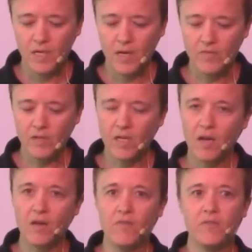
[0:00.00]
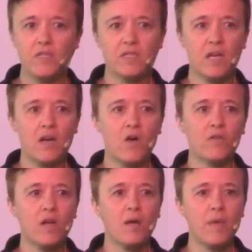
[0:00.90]
However, love does not
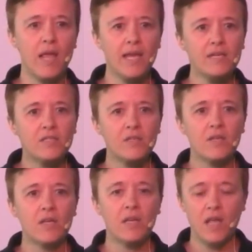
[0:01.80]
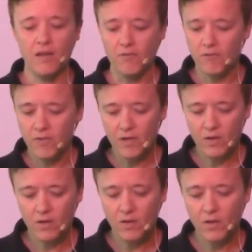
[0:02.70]
overcome hate and
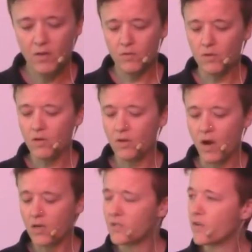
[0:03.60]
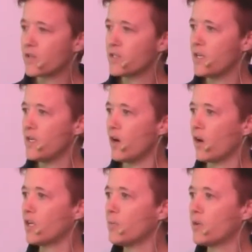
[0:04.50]
fear through controversy,
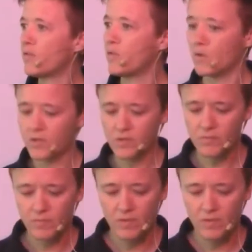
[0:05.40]
argument, or force,